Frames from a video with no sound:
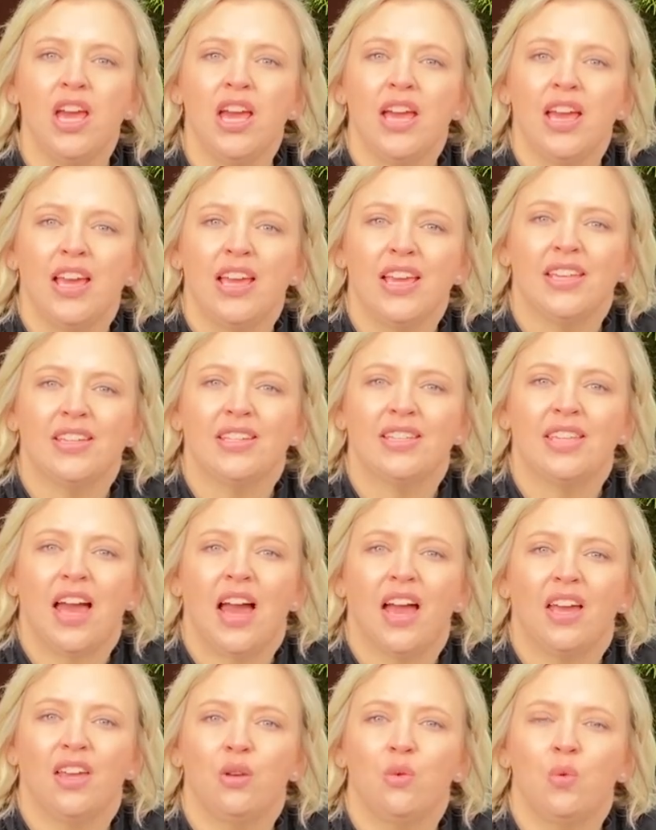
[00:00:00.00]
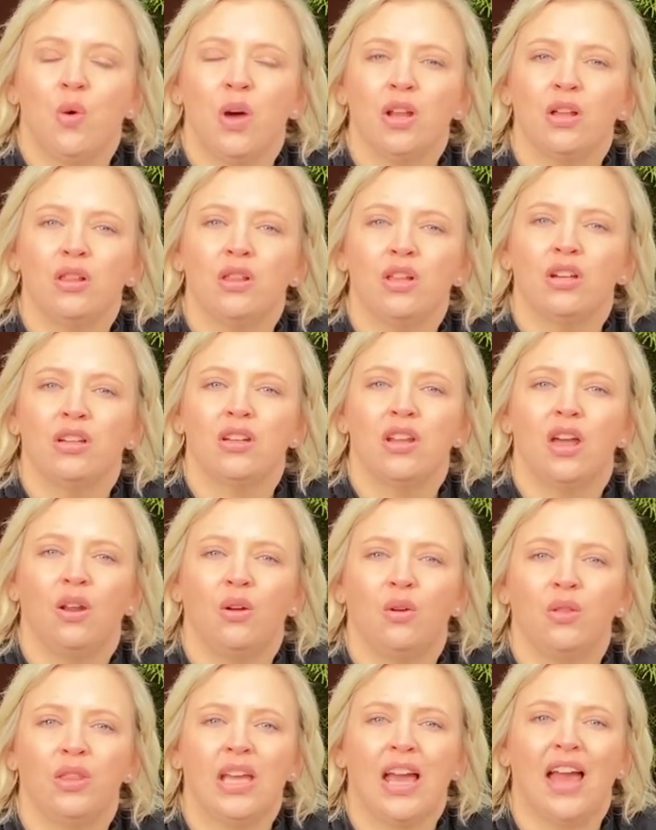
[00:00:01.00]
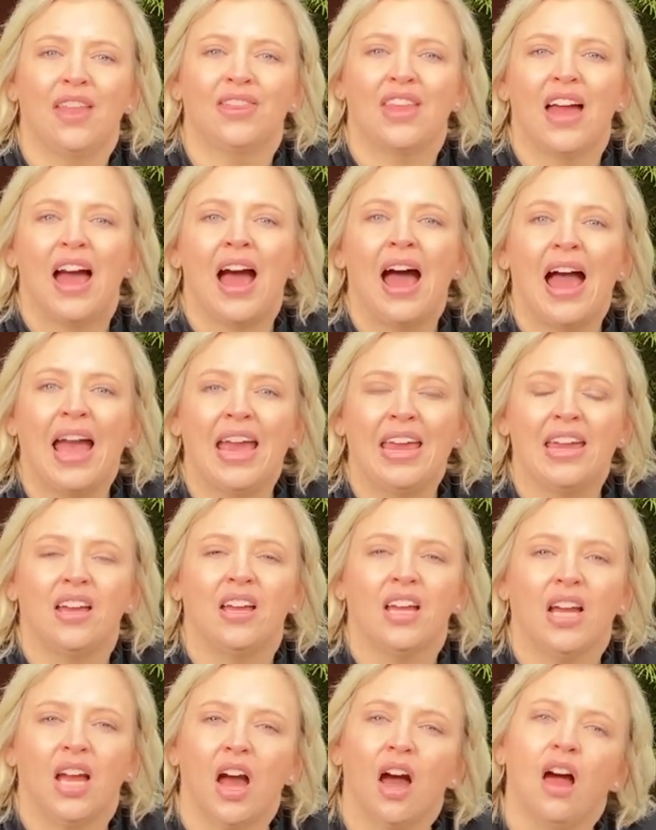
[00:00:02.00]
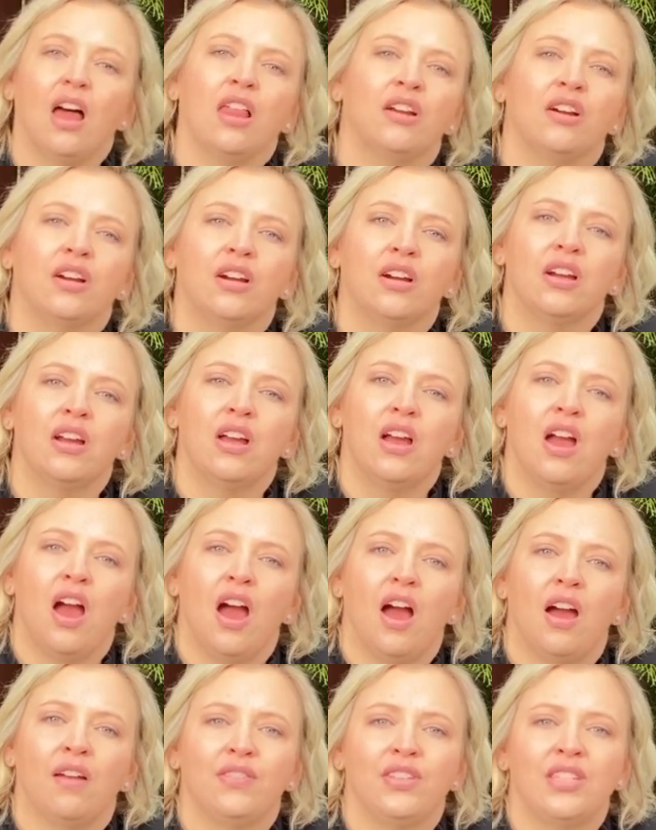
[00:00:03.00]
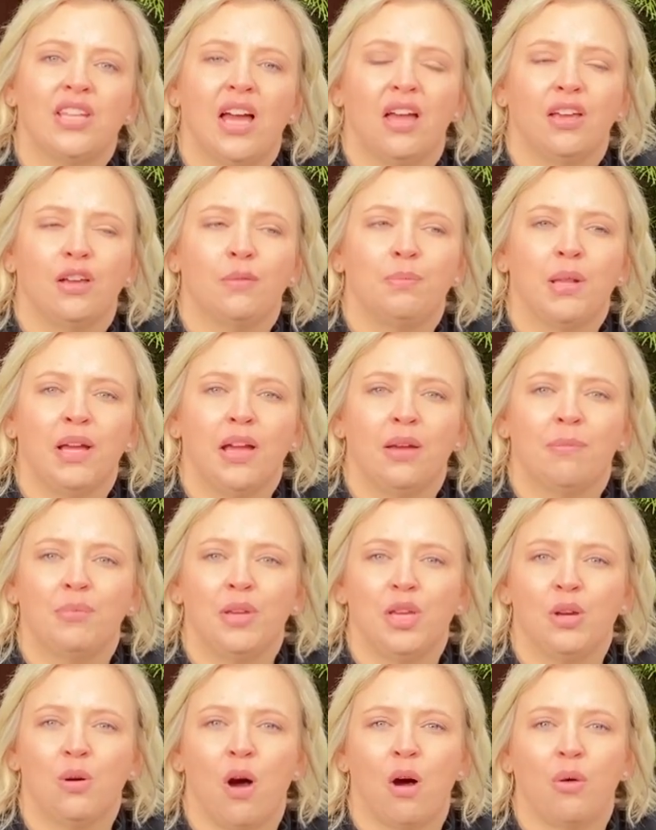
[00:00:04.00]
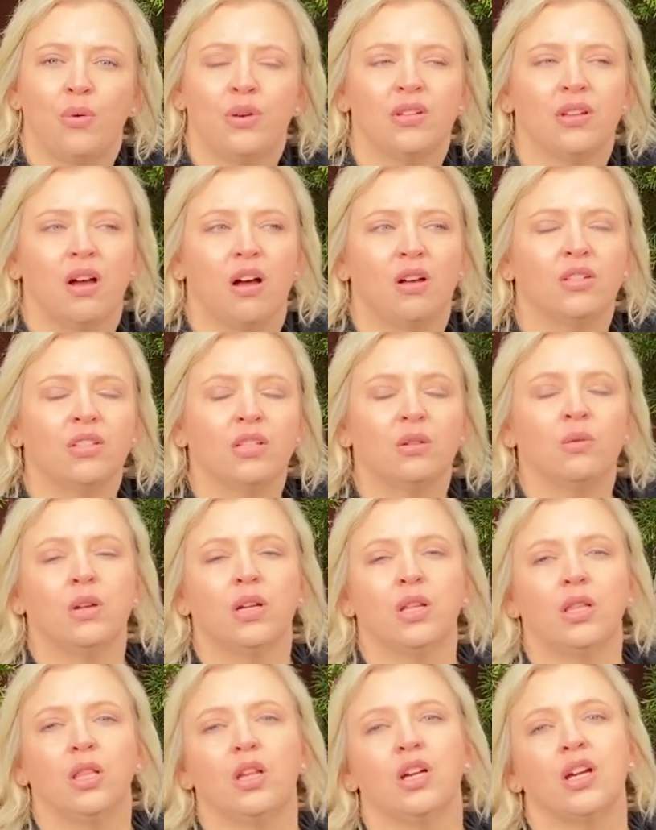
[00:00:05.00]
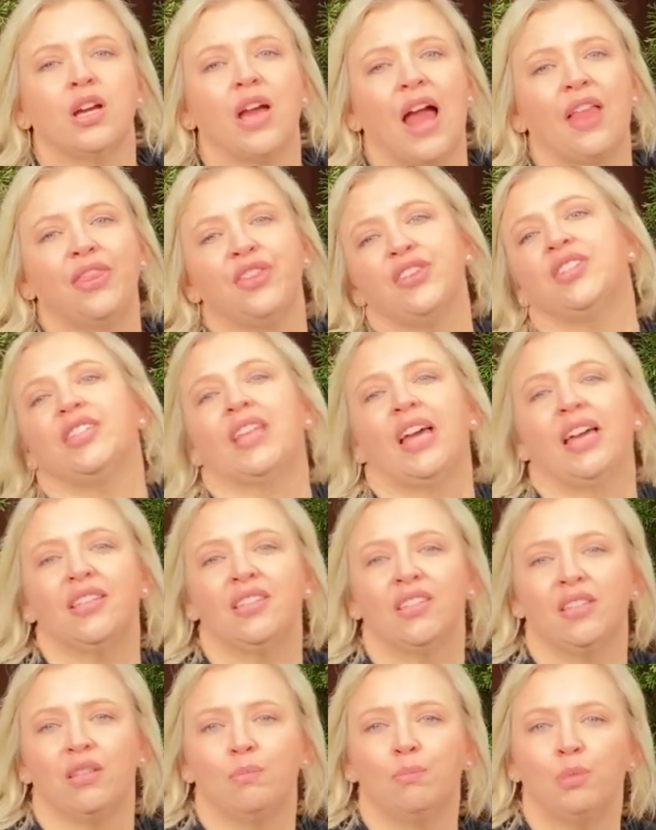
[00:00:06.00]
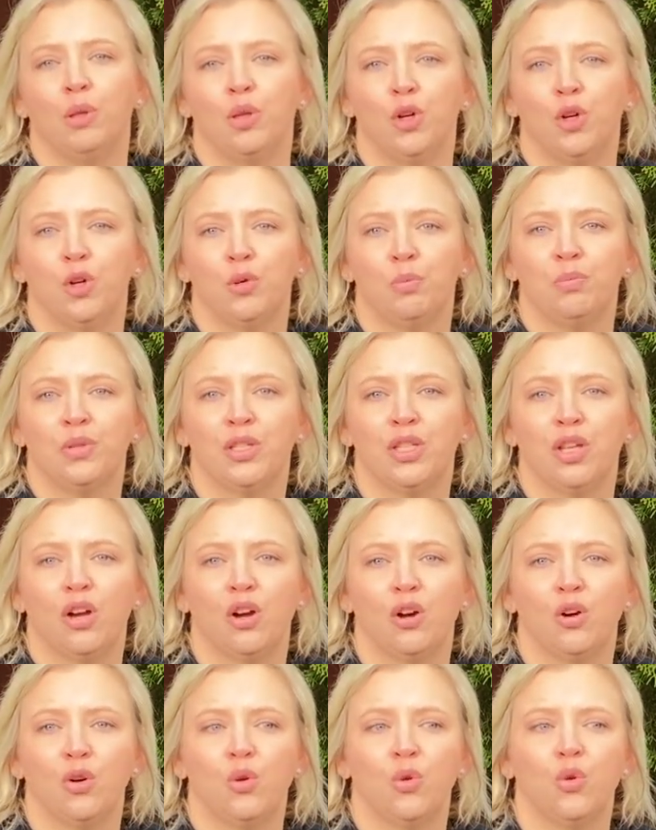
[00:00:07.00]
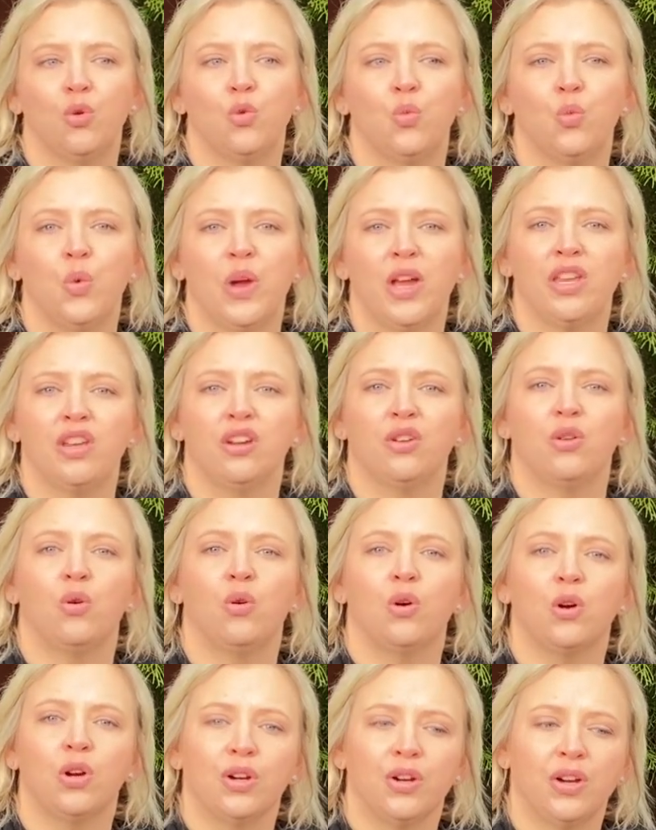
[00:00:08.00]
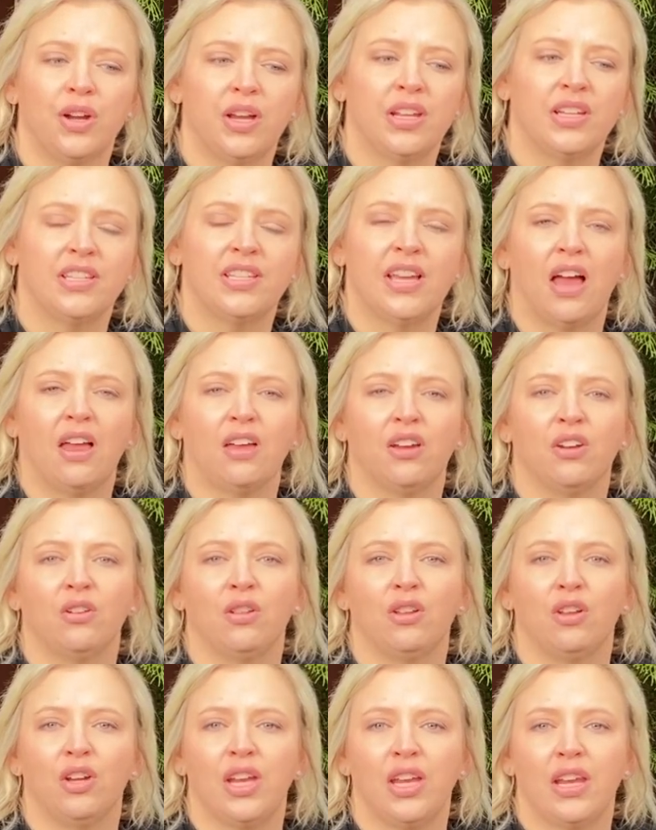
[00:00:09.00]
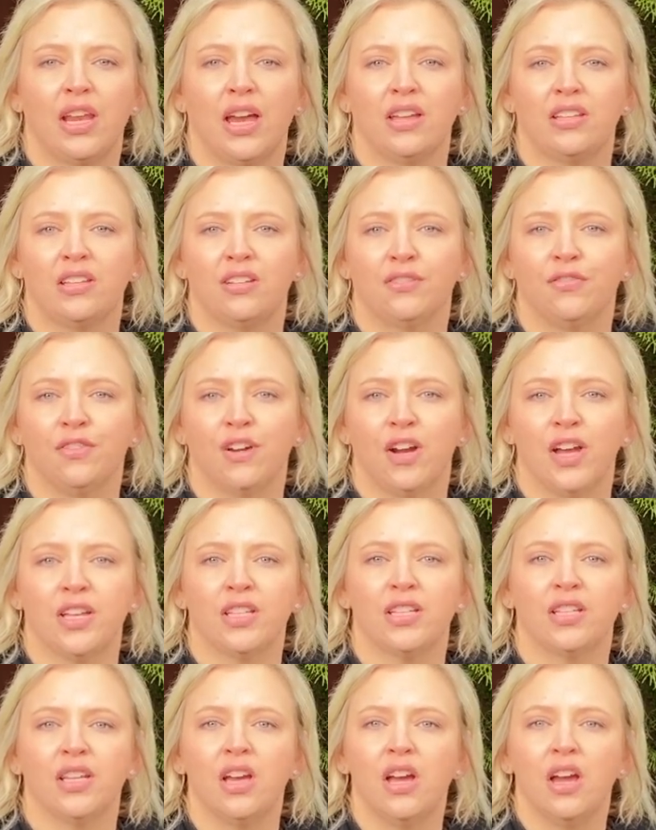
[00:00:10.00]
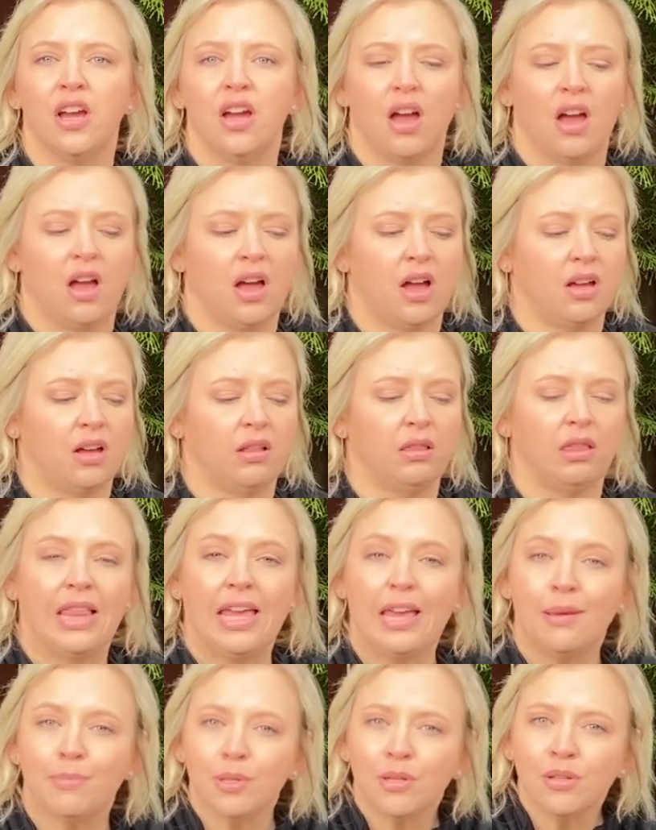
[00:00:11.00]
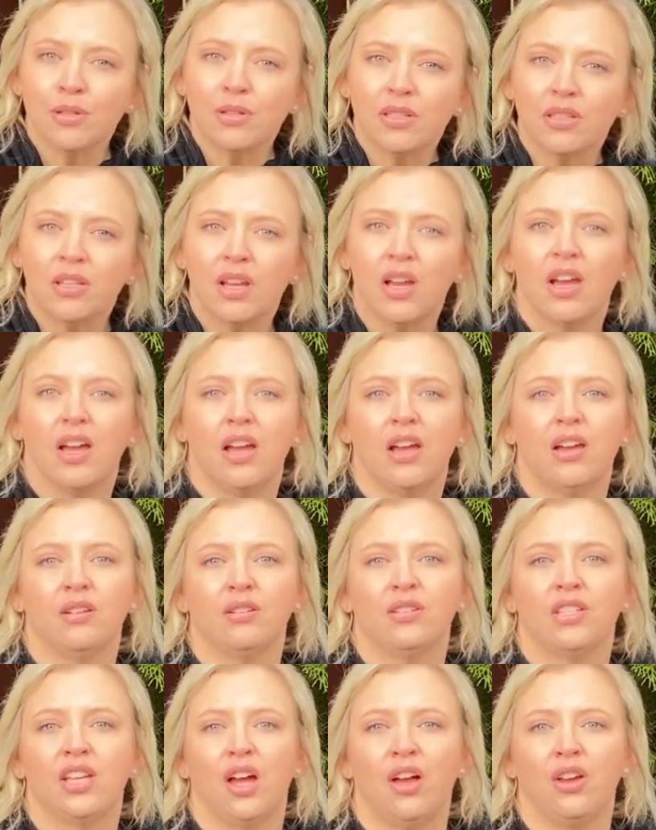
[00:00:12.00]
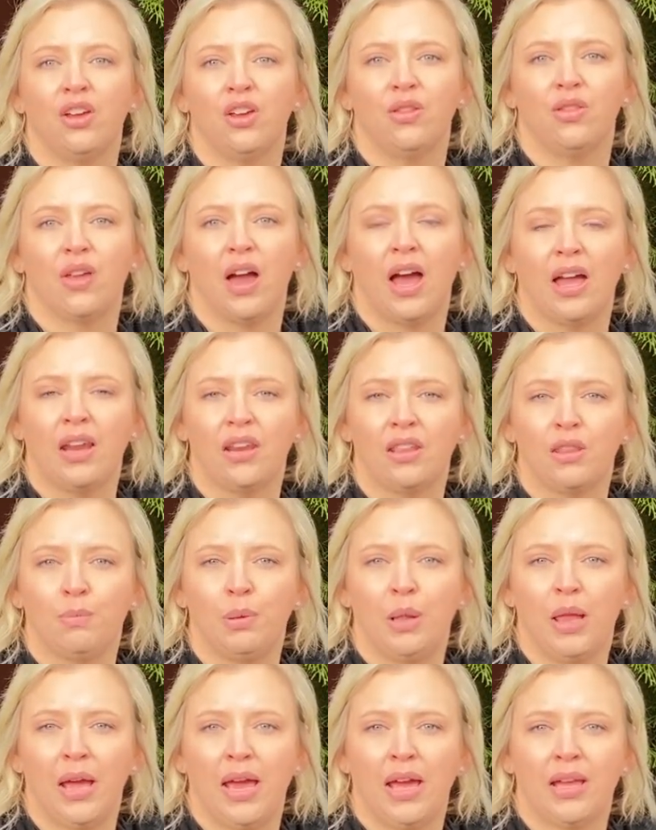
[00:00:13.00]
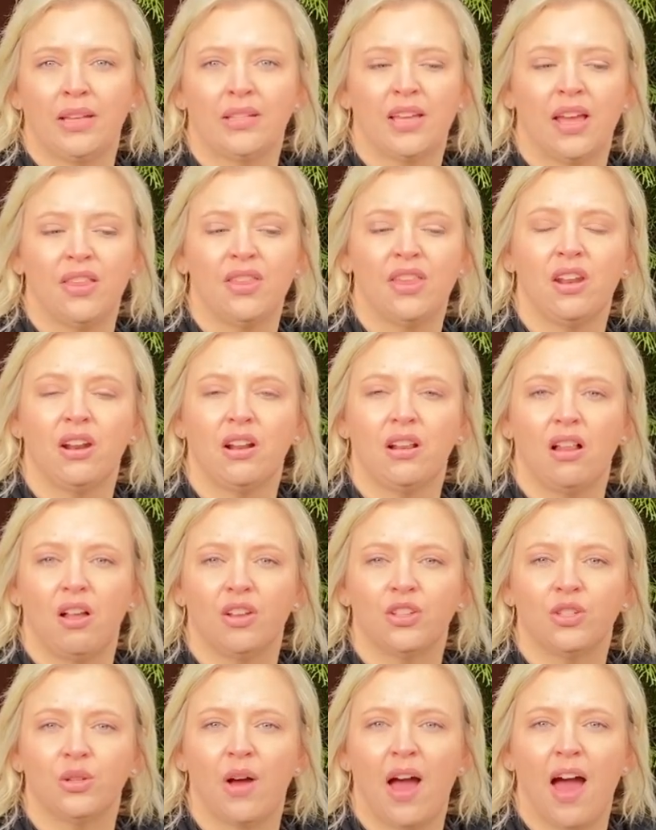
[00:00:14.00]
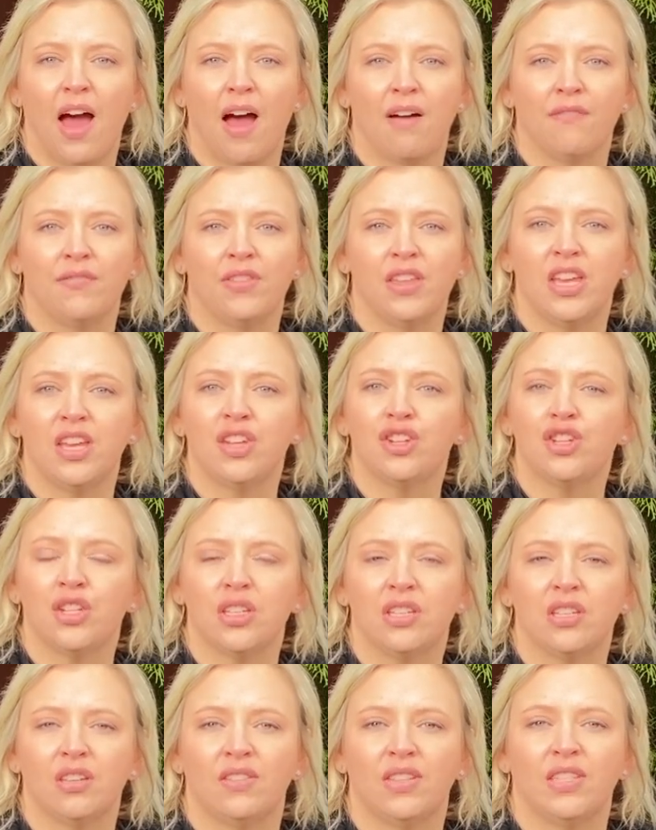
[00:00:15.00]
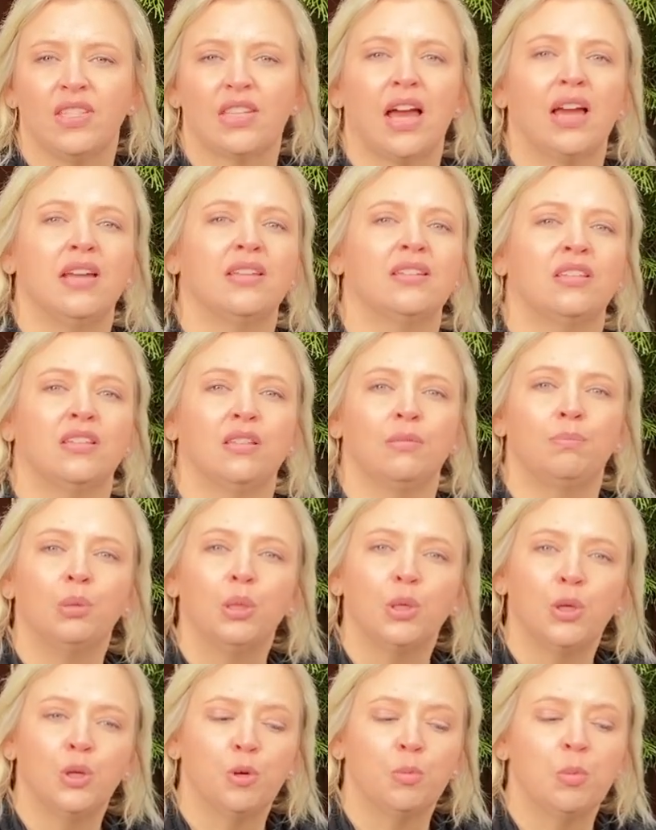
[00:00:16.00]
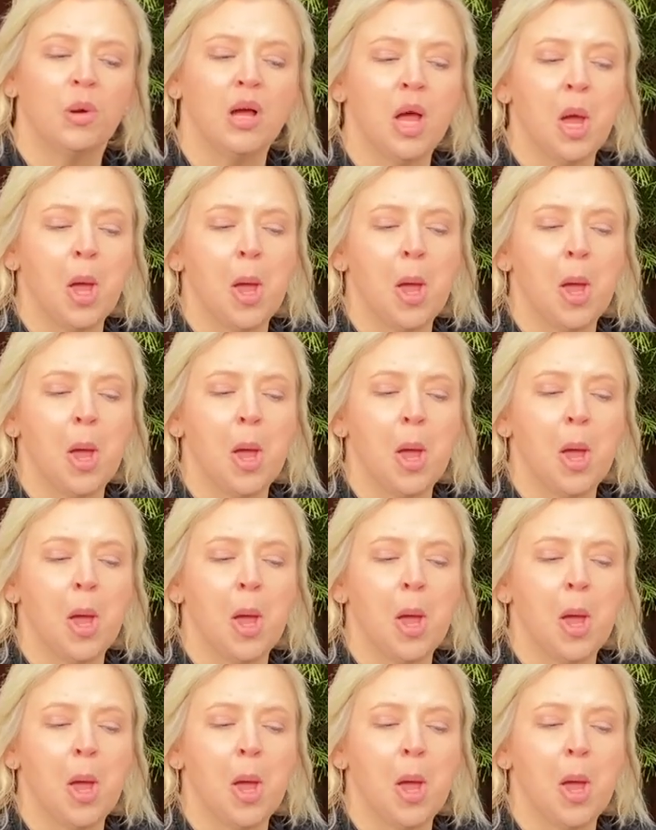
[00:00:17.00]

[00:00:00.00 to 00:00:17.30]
is that you want to look not only at the height and color of the dahlia plant, but you also want to look at the size of the bloom. So when you're ordering a dahlia or looking at different labels, it'll tell you the height of the plant, and then it'll also have the inches of the size of the bloom.